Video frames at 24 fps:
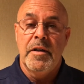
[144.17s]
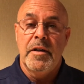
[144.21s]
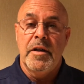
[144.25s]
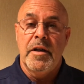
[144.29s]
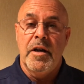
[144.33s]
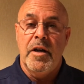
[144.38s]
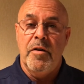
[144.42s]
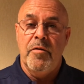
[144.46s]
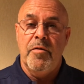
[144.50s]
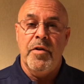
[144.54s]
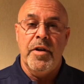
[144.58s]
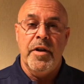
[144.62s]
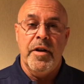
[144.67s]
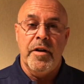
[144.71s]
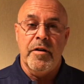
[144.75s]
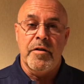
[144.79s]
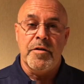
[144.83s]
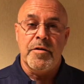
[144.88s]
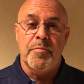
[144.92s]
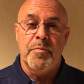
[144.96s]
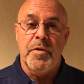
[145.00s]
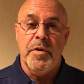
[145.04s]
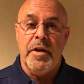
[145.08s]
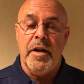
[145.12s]
over the
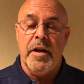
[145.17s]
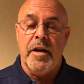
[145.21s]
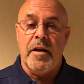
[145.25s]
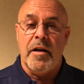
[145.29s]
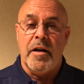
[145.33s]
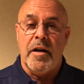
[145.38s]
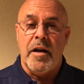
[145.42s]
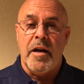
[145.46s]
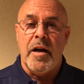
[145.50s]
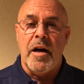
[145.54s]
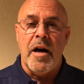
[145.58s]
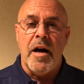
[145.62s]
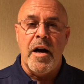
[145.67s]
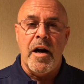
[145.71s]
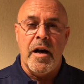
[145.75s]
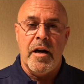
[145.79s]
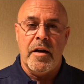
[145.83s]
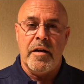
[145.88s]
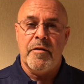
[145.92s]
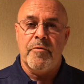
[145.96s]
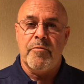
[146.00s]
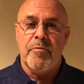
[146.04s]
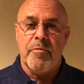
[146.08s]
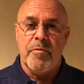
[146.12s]
years put out a
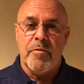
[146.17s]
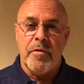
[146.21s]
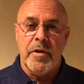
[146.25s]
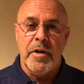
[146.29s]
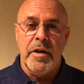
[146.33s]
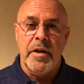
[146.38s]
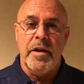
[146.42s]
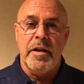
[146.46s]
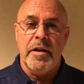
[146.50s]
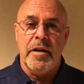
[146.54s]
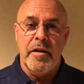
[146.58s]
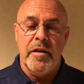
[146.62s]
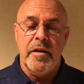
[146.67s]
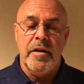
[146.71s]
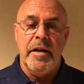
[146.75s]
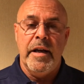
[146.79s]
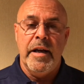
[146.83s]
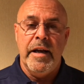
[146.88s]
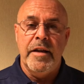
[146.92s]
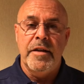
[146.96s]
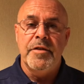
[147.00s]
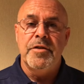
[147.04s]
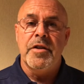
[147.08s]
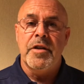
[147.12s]
lot of really good
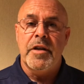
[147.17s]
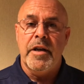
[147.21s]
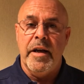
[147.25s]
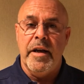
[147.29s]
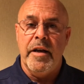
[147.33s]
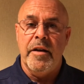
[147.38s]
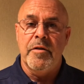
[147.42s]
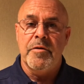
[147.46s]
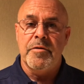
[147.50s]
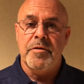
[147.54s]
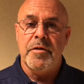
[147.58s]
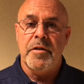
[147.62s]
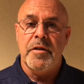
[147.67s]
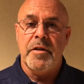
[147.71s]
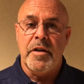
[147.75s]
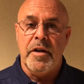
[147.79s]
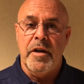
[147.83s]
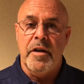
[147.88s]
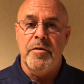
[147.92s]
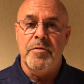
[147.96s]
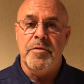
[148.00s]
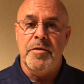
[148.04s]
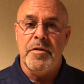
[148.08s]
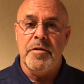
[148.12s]
educators and
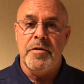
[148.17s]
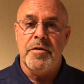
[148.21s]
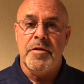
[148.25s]
coaches.